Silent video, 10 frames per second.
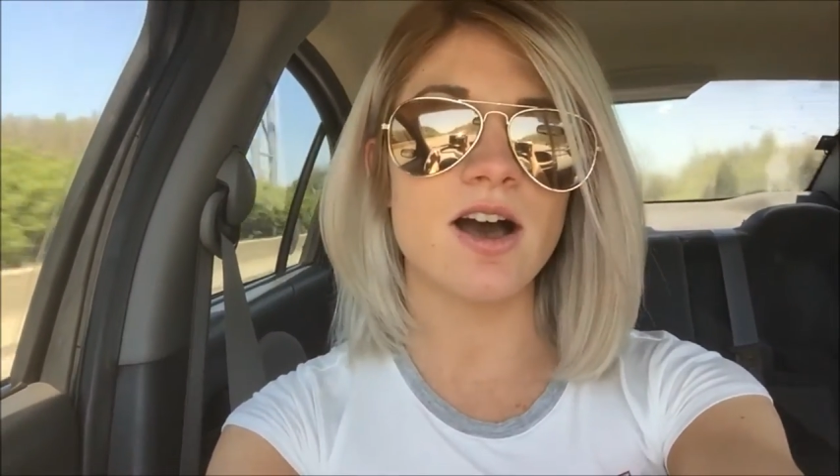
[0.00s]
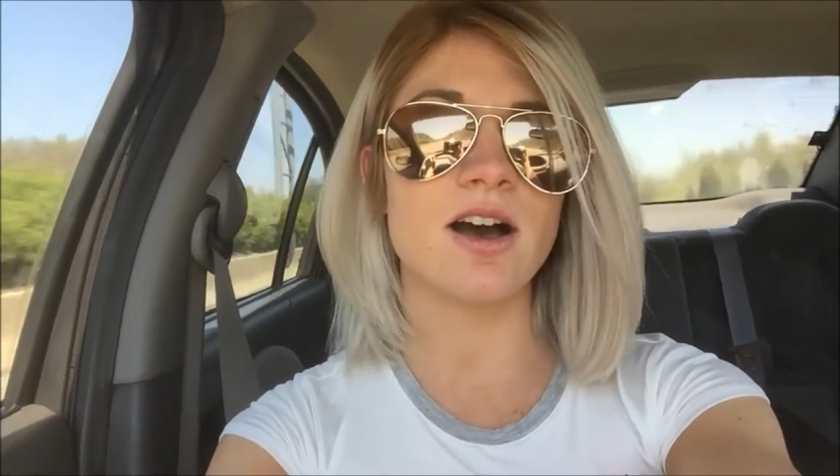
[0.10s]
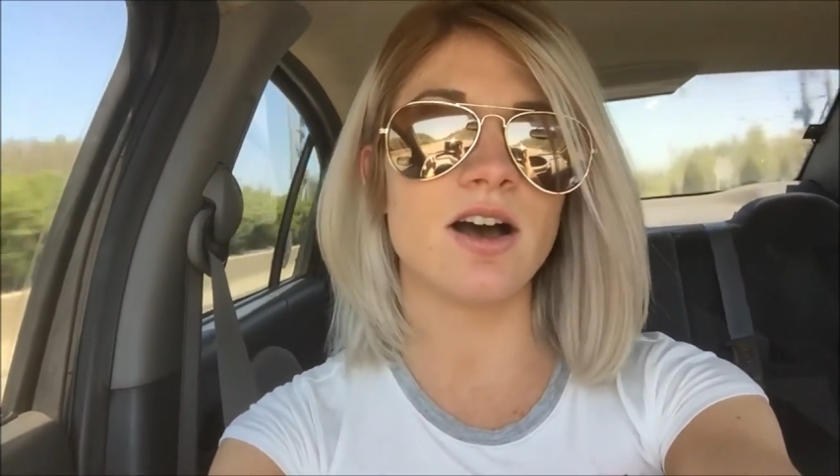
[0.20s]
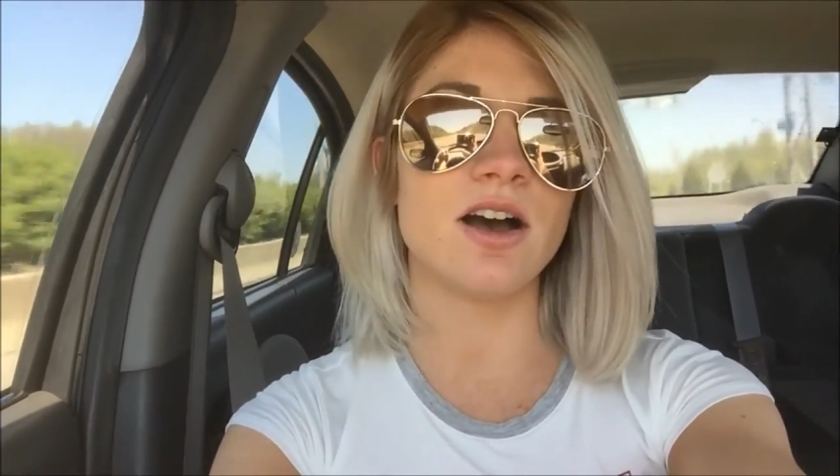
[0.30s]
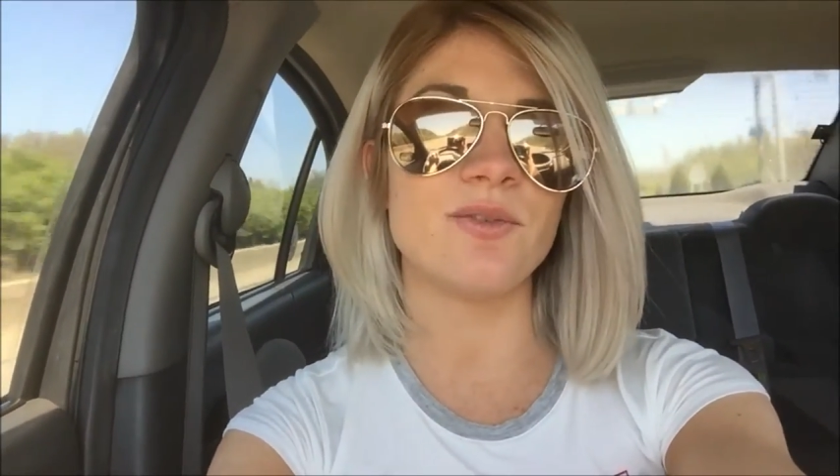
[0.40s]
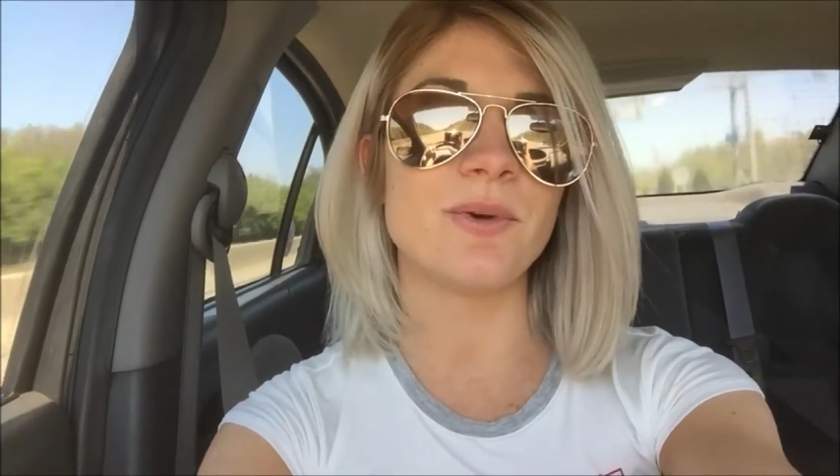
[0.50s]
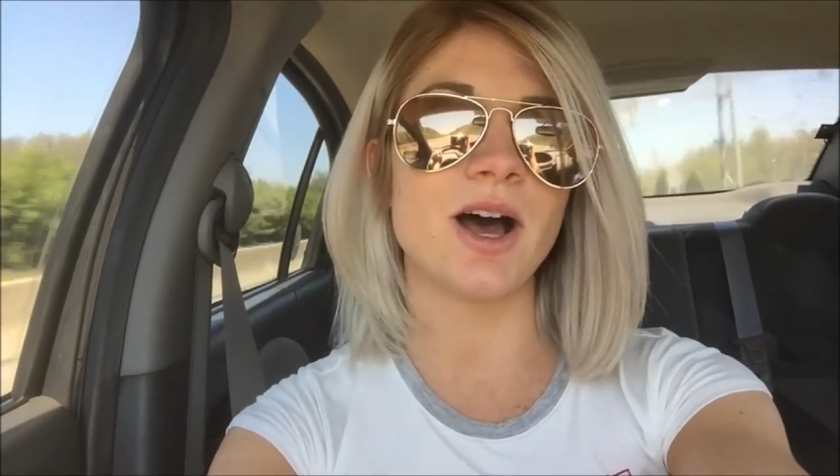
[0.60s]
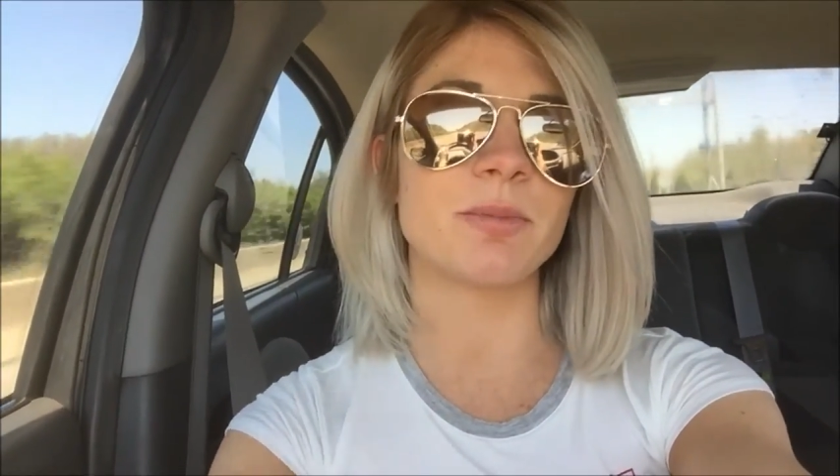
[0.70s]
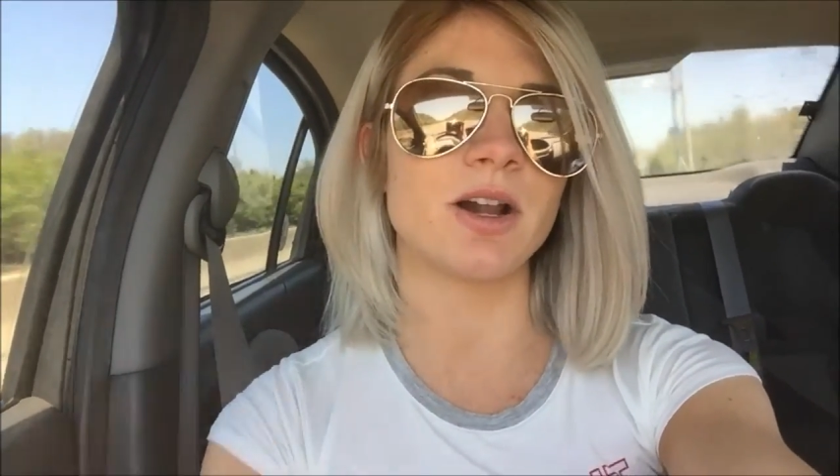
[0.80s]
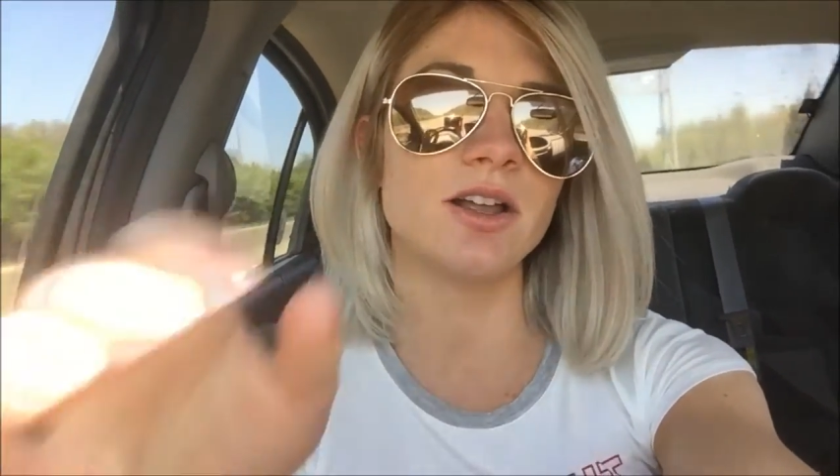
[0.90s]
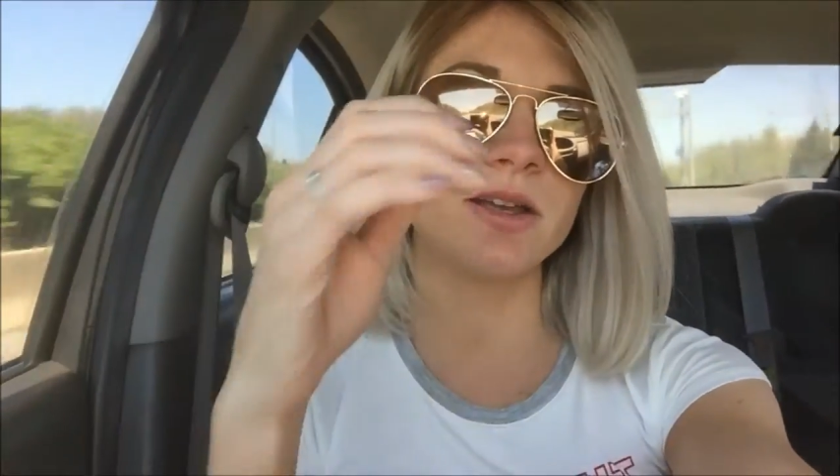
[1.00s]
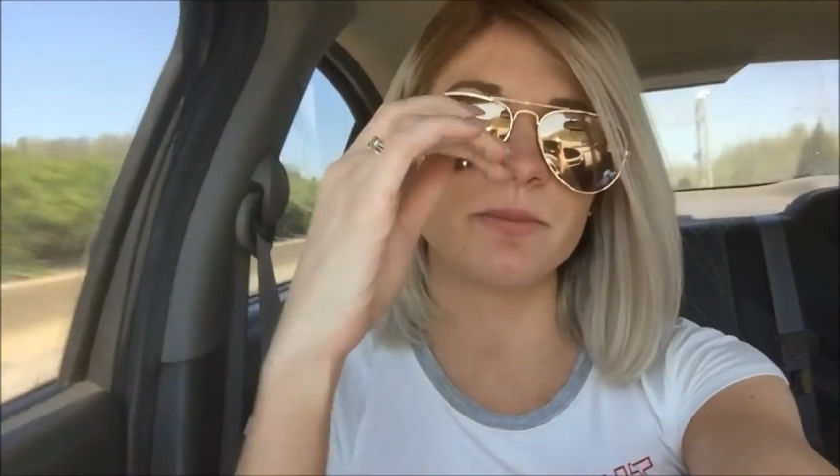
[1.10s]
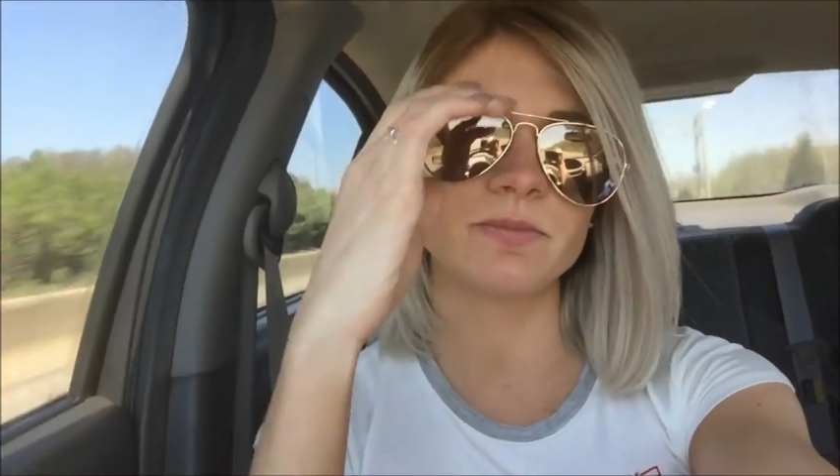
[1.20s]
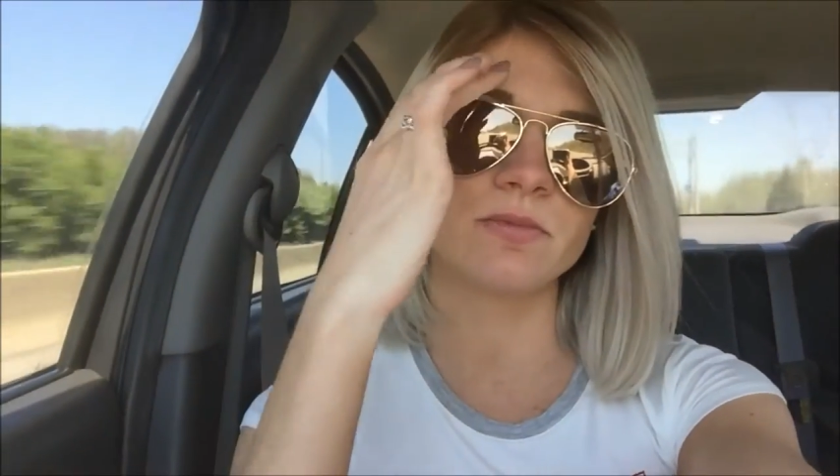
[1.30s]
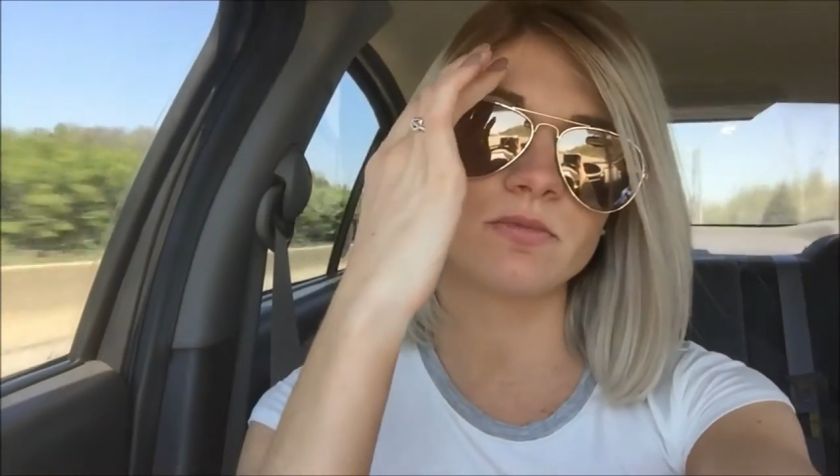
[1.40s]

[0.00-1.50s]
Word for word: Um, I'll probably